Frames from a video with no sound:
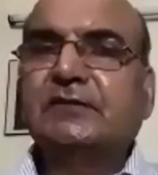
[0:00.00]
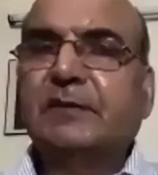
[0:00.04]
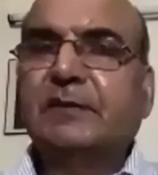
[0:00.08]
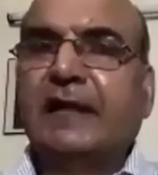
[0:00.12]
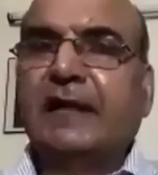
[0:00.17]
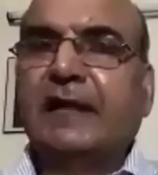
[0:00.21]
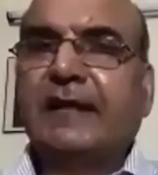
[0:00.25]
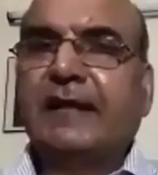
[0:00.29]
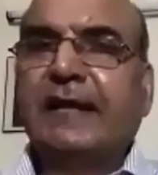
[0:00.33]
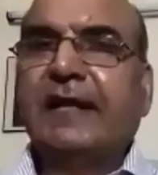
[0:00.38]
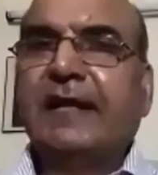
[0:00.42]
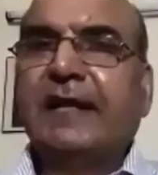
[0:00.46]

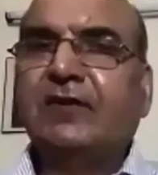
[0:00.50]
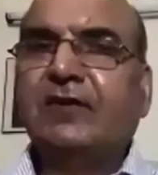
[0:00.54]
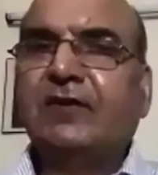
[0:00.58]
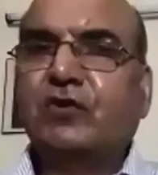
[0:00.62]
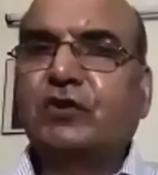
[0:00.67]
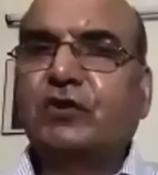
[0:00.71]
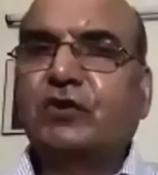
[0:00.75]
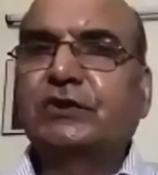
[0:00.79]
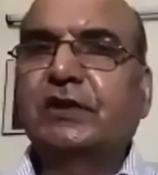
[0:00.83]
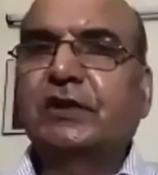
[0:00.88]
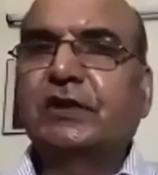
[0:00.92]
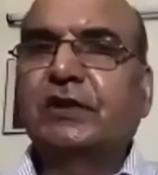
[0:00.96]
Just
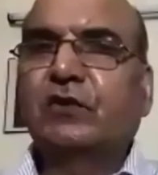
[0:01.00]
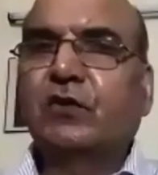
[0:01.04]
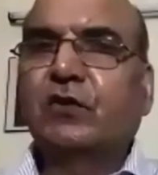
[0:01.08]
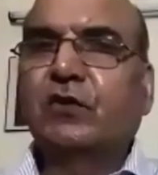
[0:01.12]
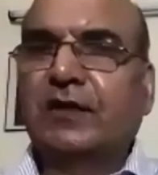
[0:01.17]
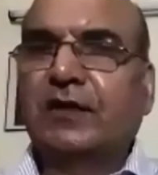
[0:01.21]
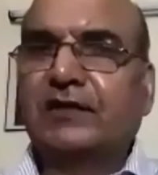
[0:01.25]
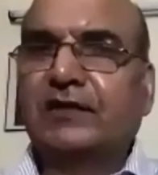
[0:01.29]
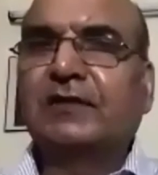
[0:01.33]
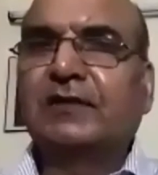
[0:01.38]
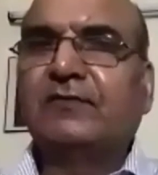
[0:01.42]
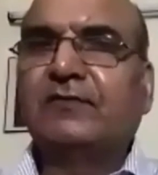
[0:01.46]
maintain a social
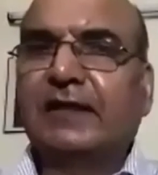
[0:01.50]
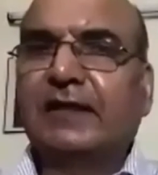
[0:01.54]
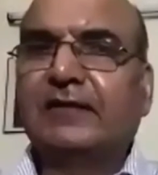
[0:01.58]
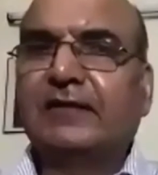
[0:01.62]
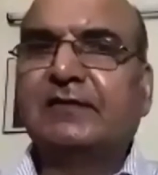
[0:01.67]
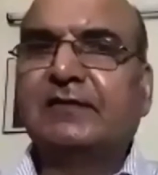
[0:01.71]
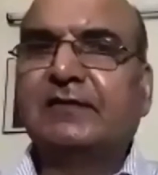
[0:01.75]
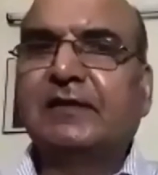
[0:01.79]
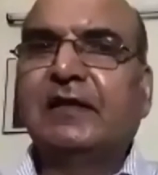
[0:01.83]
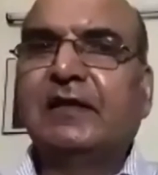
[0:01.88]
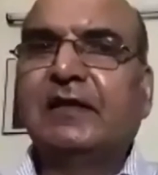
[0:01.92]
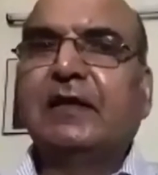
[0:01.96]

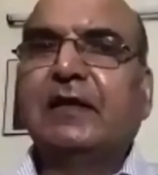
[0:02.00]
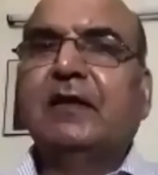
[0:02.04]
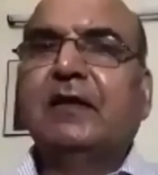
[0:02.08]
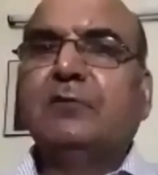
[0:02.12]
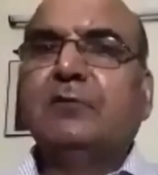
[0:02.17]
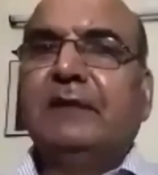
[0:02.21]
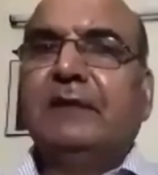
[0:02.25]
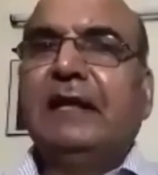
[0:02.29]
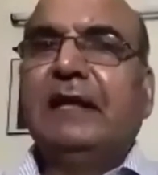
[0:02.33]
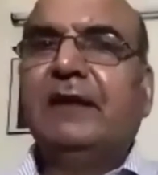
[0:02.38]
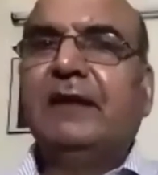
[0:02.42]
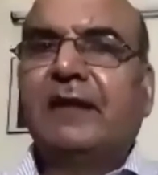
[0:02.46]
cohesiveness.
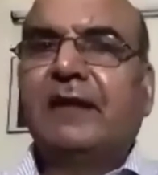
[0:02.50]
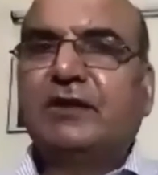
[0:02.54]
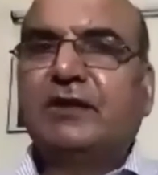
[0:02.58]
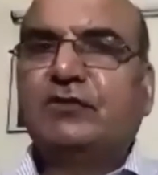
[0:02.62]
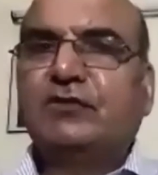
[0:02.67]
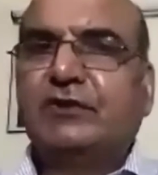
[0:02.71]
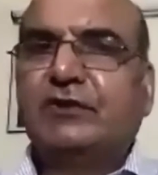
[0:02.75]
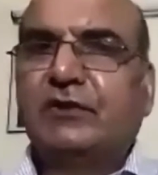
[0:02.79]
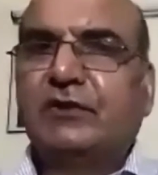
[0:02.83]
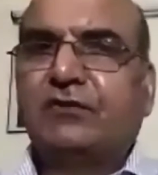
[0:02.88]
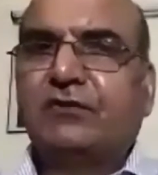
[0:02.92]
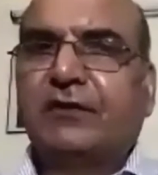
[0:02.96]
Be in
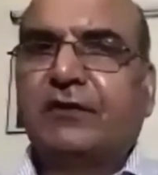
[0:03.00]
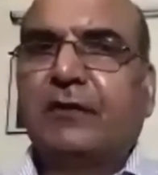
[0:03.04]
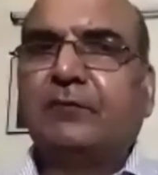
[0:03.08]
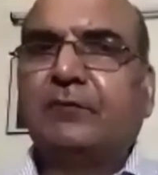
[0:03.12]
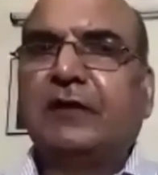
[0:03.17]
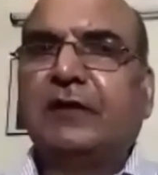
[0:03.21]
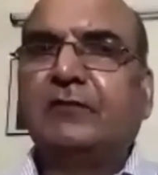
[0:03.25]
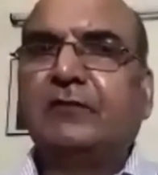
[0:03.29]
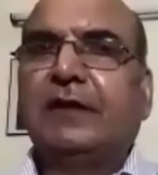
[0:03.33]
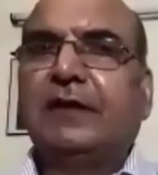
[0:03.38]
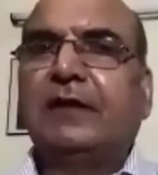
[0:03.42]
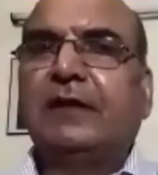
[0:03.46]
touch with your
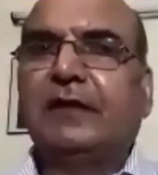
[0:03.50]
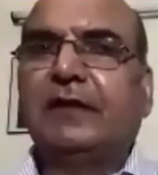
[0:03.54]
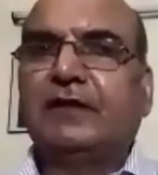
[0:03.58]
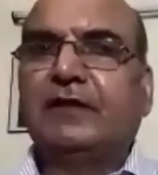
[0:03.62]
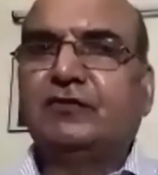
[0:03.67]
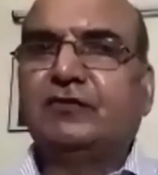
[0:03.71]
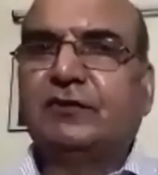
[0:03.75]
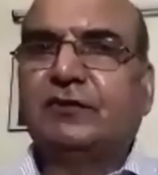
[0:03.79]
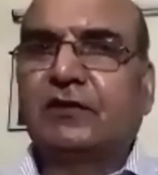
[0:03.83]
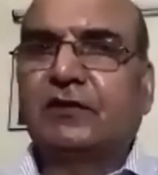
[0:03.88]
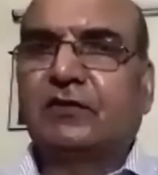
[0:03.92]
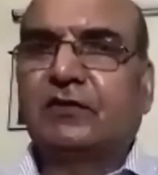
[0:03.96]
family, be in
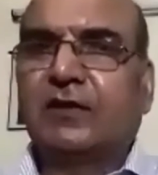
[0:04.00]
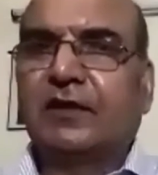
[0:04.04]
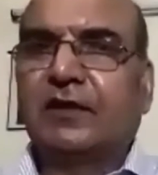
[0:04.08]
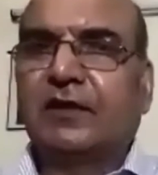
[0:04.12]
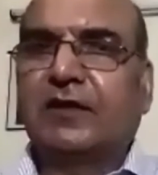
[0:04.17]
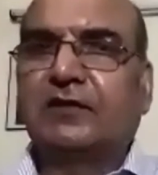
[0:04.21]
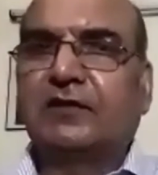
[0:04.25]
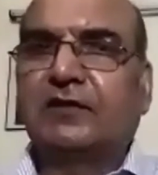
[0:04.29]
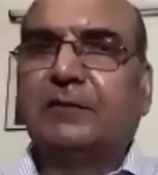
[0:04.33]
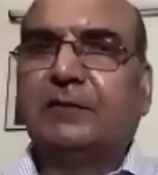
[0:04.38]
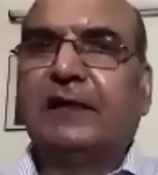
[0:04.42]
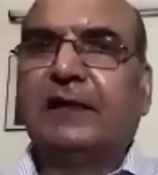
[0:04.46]
touch with your
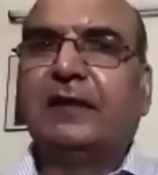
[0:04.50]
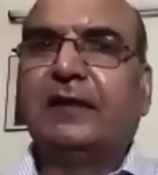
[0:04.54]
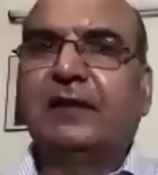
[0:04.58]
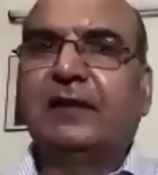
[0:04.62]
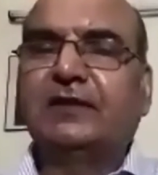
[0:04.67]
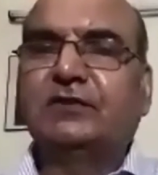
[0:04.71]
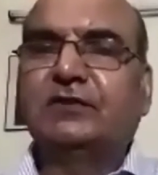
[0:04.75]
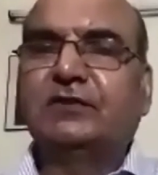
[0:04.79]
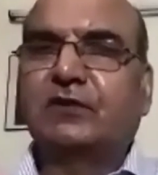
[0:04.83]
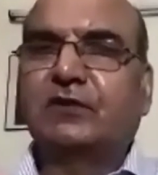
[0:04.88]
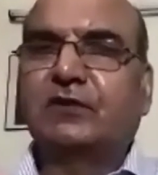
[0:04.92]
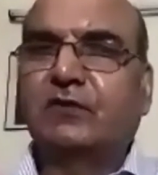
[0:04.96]
colleagues, be
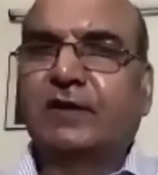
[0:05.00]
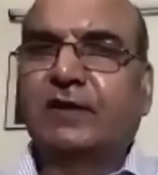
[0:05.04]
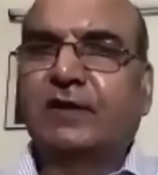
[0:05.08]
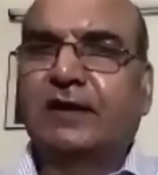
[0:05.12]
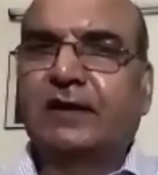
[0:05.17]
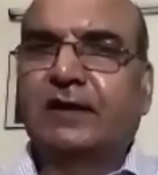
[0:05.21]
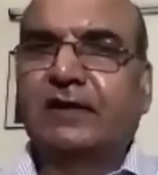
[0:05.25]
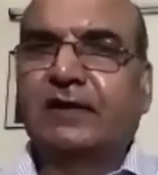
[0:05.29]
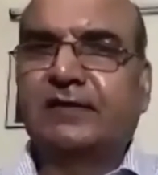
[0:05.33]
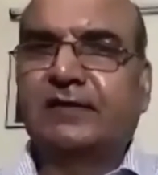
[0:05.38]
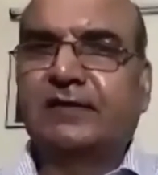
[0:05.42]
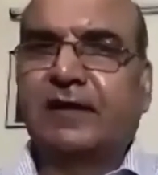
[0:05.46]
in touch through
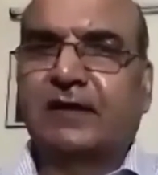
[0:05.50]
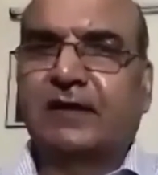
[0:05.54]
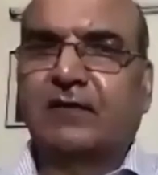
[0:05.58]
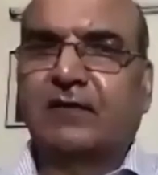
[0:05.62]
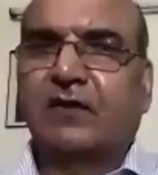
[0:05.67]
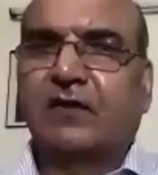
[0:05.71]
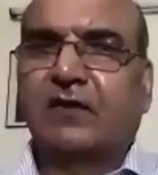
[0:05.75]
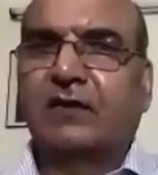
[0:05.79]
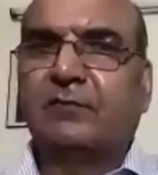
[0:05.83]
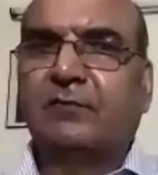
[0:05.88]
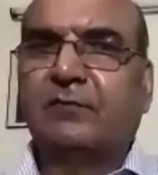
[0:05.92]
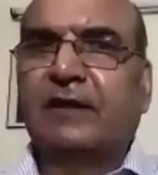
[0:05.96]
whether it is
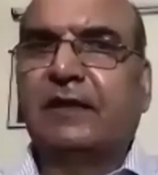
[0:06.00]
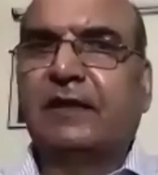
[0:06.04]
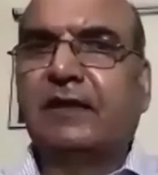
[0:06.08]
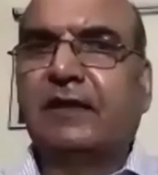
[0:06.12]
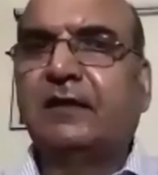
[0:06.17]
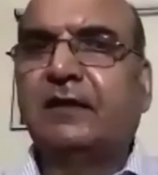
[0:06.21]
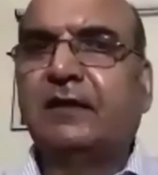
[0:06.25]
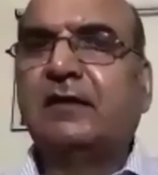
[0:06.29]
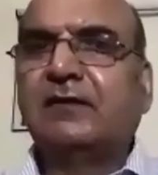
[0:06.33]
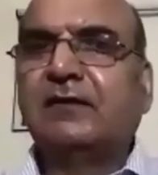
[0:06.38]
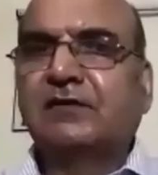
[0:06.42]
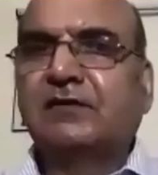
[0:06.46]
electronic
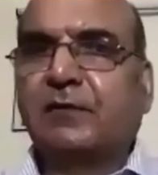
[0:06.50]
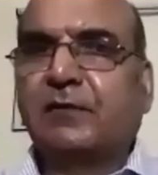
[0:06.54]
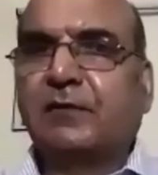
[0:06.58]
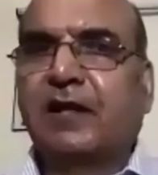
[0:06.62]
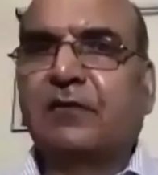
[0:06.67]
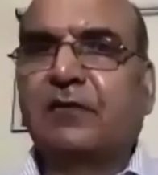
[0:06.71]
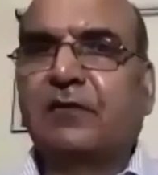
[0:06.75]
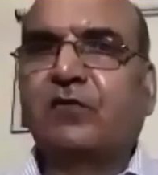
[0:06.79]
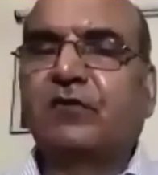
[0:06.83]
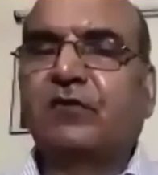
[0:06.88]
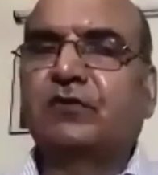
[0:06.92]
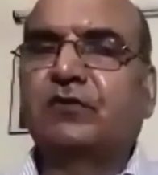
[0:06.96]
media,
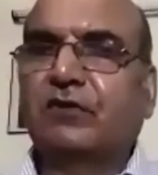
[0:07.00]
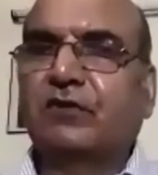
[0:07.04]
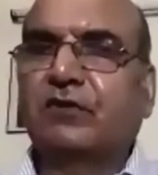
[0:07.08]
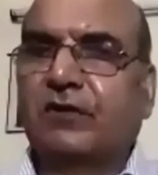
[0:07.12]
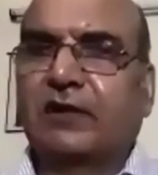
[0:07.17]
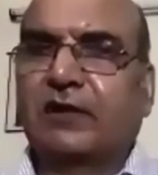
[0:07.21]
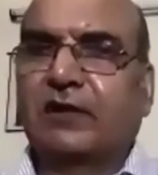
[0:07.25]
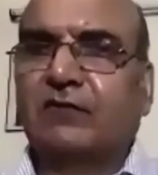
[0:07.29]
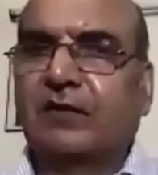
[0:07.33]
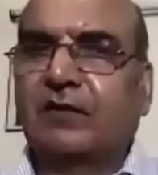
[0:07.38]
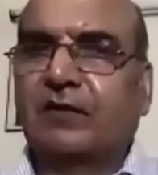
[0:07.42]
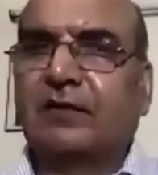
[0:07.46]
smartphones or
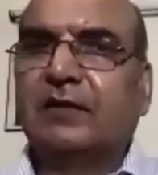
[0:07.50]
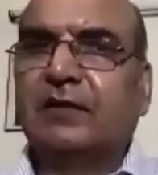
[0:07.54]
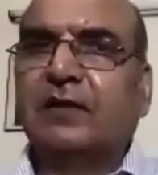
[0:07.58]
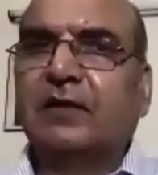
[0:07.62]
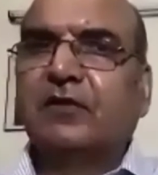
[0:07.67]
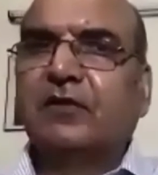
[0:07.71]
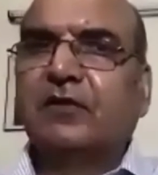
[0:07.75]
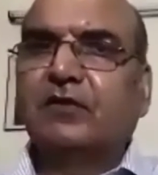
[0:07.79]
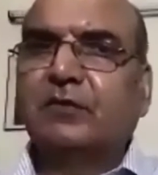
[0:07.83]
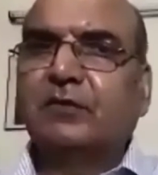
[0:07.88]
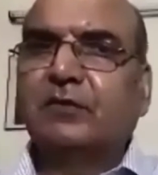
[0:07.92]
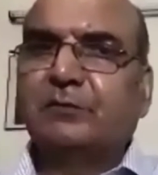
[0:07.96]
whatever.
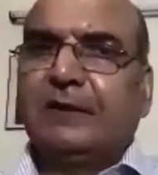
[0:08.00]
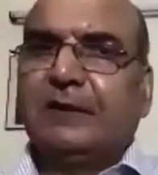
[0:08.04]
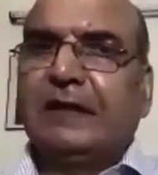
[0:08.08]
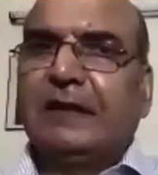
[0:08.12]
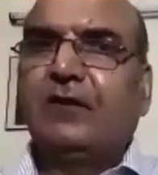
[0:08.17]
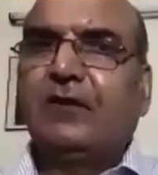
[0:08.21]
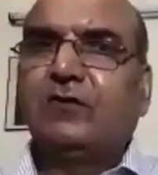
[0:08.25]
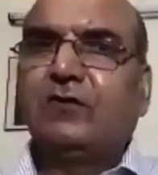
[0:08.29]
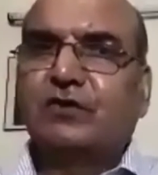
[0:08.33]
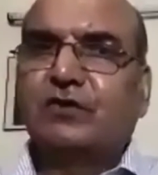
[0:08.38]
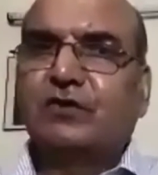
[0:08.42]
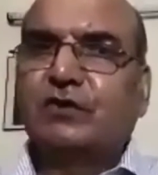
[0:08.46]
So
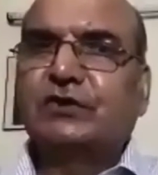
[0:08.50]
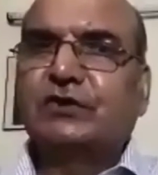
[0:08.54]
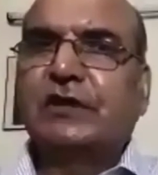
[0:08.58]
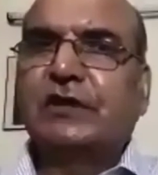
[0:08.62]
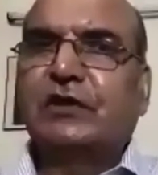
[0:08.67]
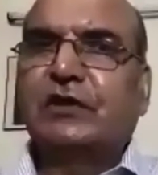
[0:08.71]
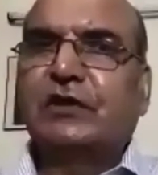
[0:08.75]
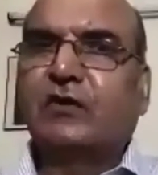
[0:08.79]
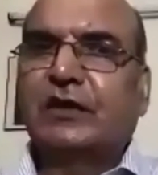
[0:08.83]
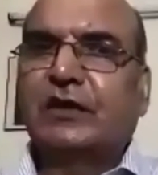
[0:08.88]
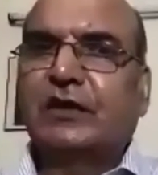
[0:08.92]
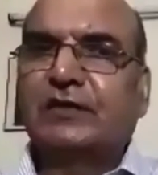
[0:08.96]
be
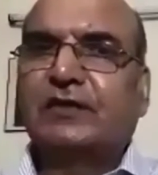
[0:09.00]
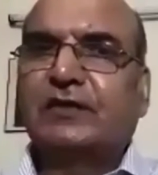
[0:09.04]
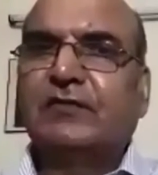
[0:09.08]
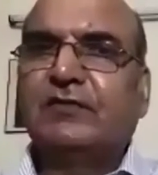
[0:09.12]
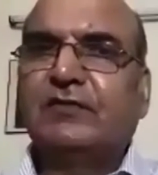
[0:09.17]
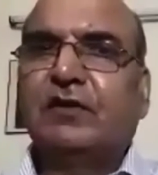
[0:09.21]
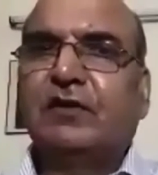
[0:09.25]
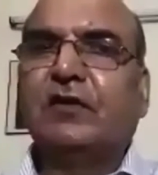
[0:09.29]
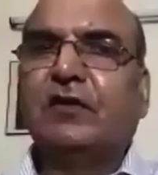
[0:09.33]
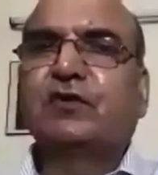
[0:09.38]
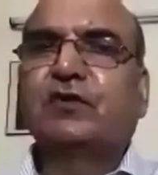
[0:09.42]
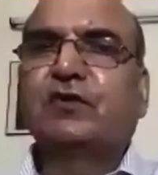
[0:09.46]
socially
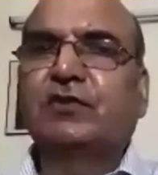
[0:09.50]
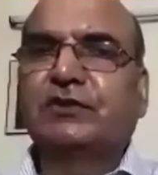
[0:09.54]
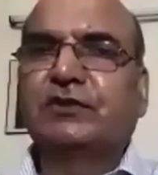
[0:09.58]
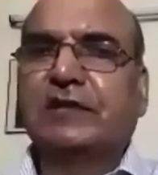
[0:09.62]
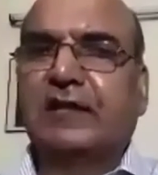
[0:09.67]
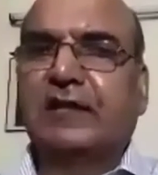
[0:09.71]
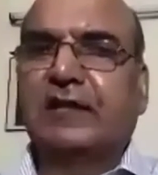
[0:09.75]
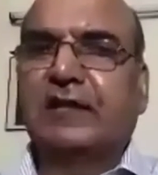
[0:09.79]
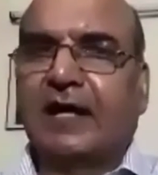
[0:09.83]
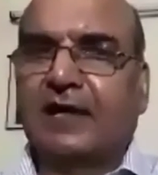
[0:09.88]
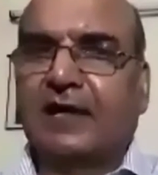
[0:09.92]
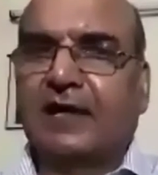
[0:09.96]
cohesive, not
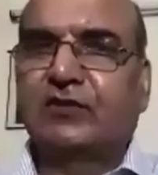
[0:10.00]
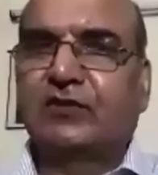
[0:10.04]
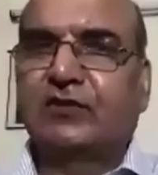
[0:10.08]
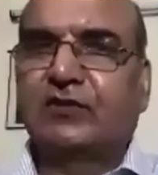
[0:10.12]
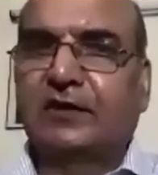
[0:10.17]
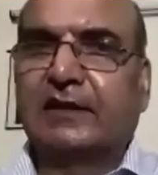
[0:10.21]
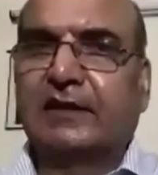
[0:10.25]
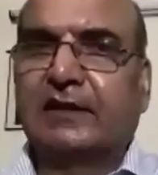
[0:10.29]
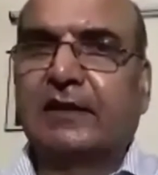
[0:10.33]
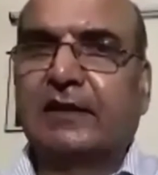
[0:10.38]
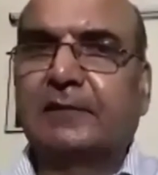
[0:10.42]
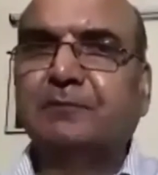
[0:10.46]
socially
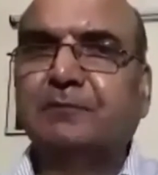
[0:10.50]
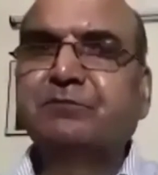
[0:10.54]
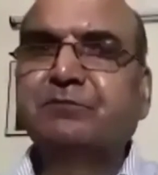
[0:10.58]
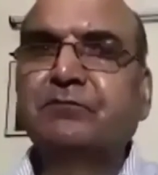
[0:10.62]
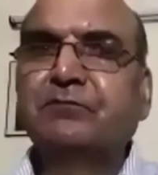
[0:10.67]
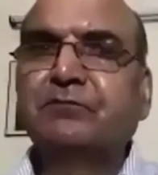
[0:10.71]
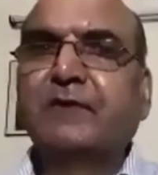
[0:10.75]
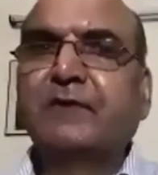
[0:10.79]
isolated.